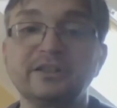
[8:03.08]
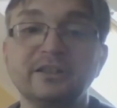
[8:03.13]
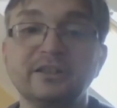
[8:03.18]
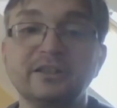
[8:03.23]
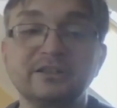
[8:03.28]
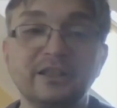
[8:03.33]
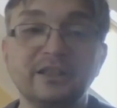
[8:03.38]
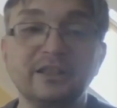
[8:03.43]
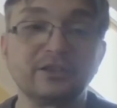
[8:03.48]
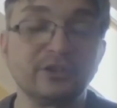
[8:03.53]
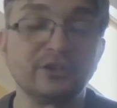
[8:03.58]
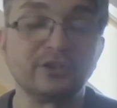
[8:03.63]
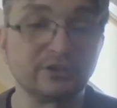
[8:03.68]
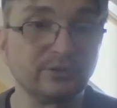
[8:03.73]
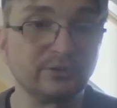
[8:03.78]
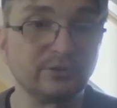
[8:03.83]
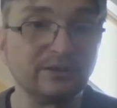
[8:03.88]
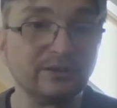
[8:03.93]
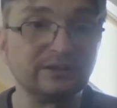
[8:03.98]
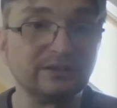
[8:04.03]
structure, so
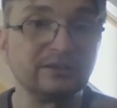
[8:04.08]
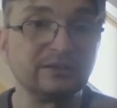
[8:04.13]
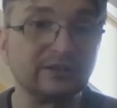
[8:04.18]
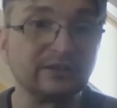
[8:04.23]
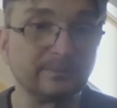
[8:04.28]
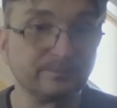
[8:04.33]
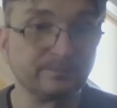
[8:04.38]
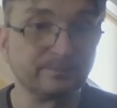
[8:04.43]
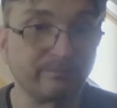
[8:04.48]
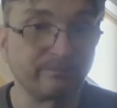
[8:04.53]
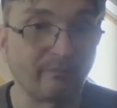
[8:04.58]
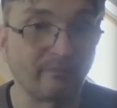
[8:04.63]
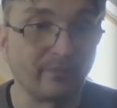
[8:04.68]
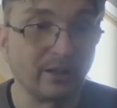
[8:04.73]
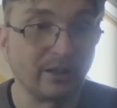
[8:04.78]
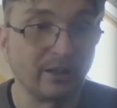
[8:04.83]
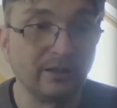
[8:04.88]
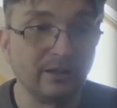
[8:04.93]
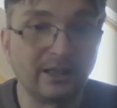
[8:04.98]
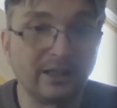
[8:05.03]
this is an
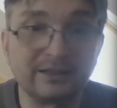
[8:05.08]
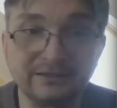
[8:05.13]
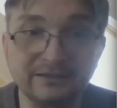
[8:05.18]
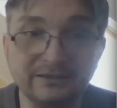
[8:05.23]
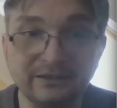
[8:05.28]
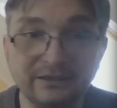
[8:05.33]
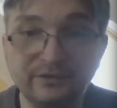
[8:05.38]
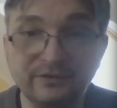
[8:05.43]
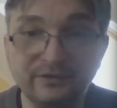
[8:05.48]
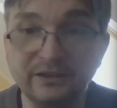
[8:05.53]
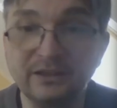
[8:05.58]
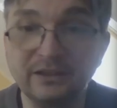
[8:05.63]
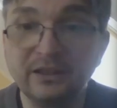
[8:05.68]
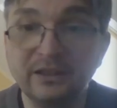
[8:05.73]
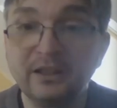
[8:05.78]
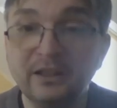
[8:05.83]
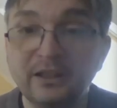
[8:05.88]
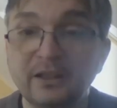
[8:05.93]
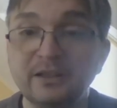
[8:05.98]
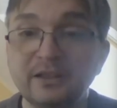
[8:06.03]
RNA-free
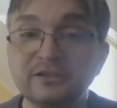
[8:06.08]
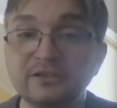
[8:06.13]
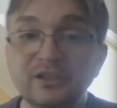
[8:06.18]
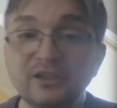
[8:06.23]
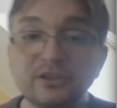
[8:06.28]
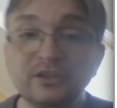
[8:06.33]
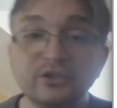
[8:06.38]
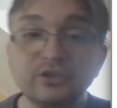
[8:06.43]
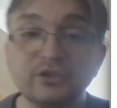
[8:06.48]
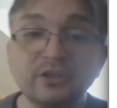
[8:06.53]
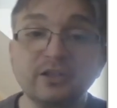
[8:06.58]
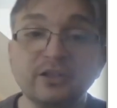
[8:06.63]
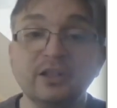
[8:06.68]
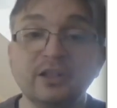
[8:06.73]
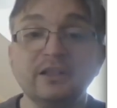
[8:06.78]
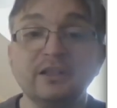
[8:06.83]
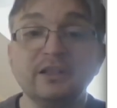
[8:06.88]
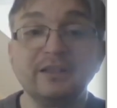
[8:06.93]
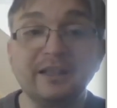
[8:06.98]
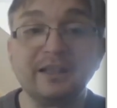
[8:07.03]
structure,
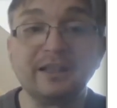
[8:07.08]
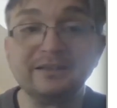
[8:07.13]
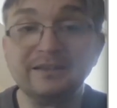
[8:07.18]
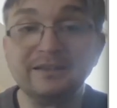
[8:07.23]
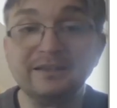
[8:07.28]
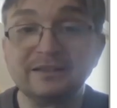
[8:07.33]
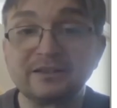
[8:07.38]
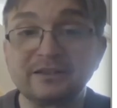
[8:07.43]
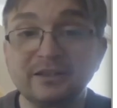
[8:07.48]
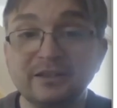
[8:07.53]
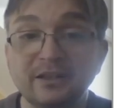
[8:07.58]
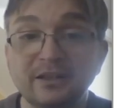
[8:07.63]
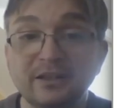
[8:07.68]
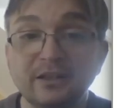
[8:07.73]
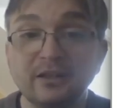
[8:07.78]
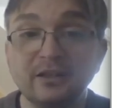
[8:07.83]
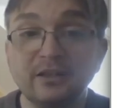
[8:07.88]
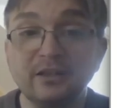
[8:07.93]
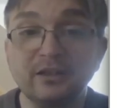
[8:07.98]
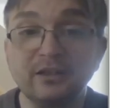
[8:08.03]
and this
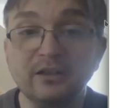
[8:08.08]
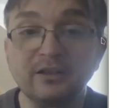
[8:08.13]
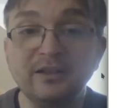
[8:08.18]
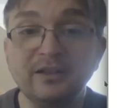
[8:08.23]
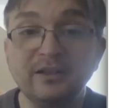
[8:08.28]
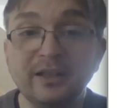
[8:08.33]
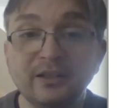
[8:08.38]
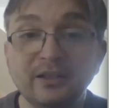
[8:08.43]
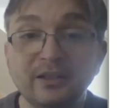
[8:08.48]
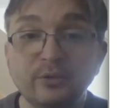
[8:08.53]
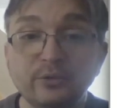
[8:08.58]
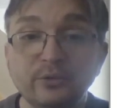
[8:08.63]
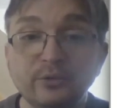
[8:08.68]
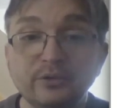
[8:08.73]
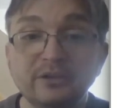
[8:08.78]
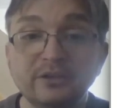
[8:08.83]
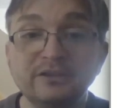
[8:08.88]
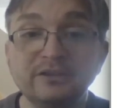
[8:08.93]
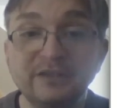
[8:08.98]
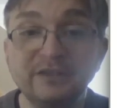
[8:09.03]
yellow
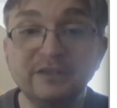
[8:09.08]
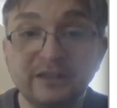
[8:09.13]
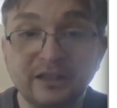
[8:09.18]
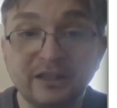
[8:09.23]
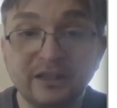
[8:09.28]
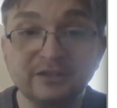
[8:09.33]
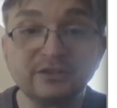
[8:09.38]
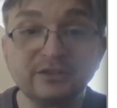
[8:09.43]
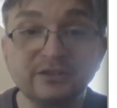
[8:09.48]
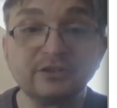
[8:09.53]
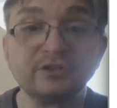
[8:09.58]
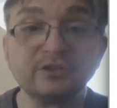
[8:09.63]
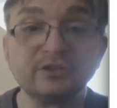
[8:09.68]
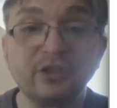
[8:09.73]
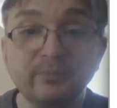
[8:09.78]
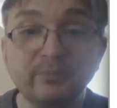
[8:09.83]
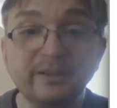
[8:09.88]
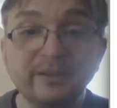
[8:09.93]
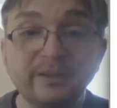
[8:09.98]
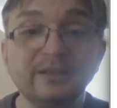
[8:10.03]
neuron
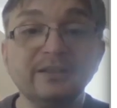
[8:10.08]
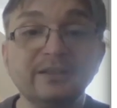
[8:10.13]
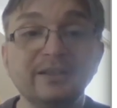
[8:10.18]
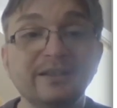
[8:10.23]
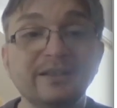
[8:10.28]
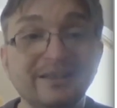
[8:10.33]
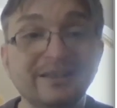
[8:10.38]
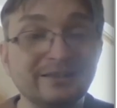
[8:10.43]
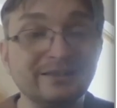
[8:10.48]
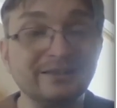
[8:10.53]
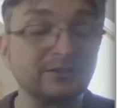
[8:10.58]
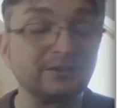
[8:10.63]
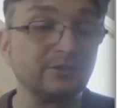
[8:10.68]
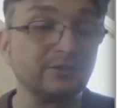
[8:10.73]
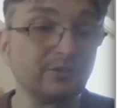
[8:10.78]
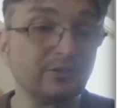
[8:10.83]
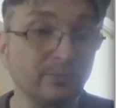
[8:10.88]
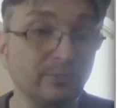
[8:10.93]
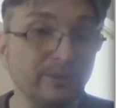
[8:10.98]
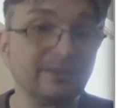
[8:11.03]
domain is a
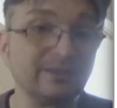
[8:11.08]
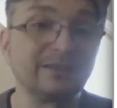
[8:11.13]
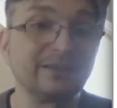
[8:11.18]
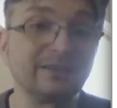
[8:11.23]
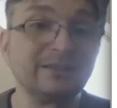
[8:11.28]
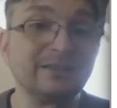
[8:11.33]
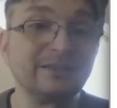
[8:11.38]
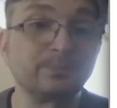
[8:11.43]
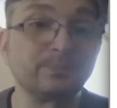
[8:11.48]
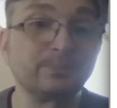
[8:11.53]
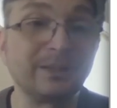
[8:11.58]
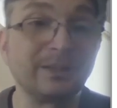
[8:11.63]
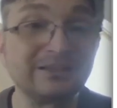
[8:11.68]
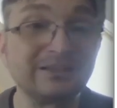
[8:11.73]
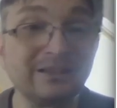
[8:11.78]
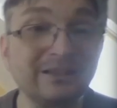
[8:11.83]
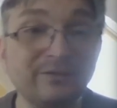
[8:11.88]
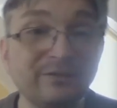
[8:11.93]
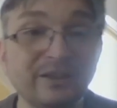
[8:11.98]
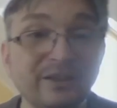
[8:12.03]
domain that is
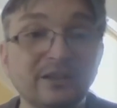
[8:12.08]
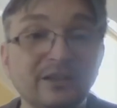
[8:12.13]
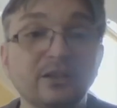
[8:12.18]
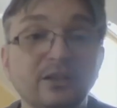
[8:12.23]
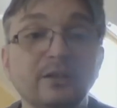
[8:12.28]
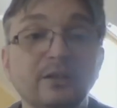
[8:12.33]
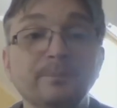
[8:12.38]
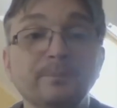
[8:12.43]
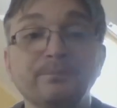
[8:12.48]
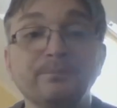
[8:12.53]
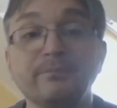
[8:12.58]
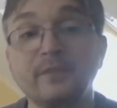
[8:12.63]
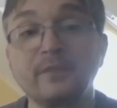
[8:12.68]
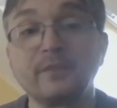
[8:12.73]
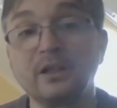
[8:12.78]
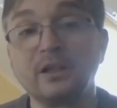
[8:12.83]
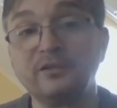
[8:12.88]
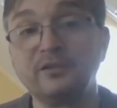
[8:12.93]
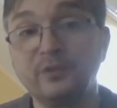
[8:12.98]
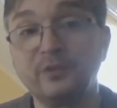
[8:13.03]
specific
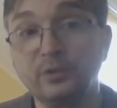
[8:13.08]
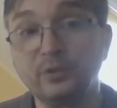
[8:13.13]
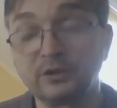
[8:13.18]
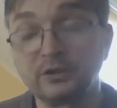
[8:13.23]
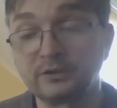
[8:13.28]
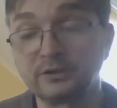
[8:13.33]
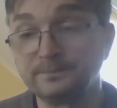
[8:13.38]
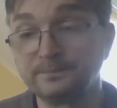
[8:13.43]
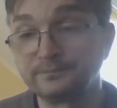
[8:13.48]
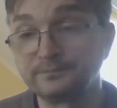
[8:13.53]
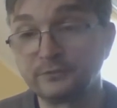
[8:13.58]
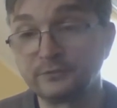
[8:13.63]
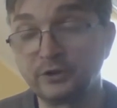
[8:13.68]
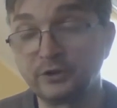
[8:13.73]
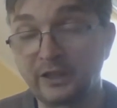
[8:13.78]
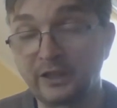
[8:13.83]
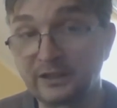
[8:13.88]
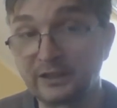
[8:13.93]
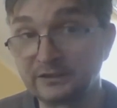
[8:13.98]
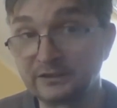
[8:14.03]
for the
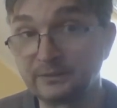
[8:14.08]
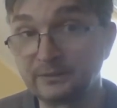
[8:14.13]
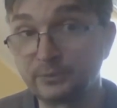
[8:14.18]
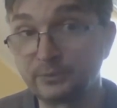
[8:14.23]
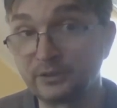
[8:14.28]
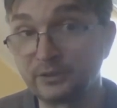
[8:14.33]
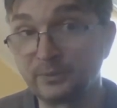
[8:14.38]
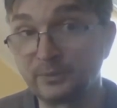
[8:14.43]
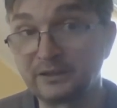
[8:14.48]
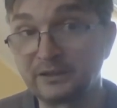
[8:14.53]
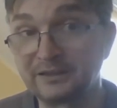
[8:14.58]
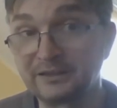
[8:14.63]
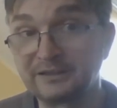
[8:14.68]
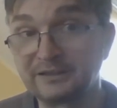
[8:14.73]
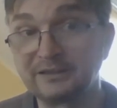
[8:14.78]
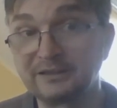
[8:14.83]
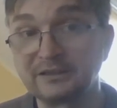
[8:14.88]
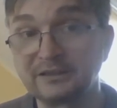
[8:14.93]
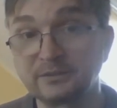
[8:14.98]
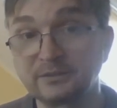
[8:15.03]
RNA
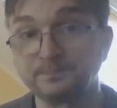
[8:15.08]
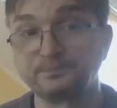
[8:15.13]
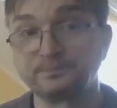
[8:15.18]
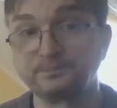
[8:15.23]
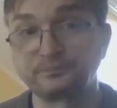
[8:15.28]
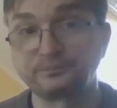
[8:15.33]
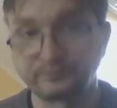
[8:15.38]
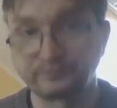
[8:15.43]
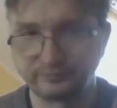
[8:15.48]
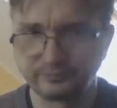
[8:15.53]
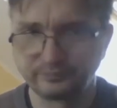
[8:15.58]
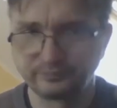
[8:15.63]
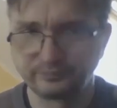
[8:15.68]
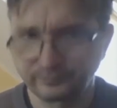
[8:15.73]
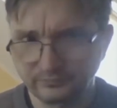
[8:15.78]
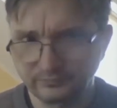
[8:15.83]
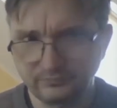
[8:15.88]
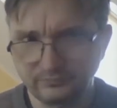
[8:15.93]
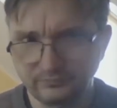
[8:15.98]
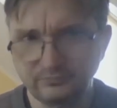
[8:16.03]
polymerases
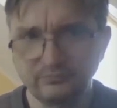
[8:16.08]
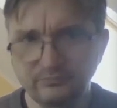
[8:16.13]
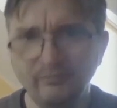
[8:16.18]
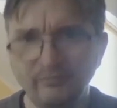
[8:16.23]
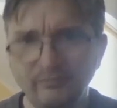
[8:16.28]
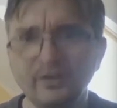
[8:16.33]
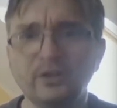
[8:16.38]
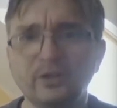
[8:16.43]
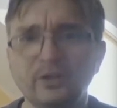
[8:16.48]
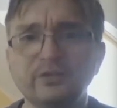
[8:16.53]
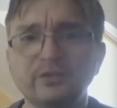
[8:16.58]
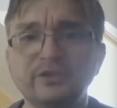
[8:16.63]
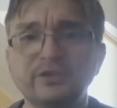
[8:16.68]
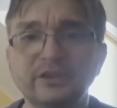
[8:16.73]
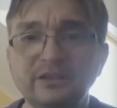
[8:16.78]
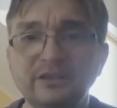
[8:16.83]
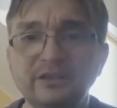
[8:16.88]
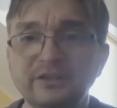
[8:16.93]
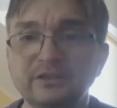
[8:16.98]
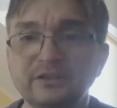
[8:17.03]
of the
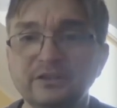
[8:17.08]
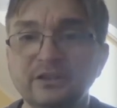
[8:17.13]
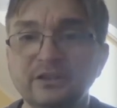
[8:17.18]
given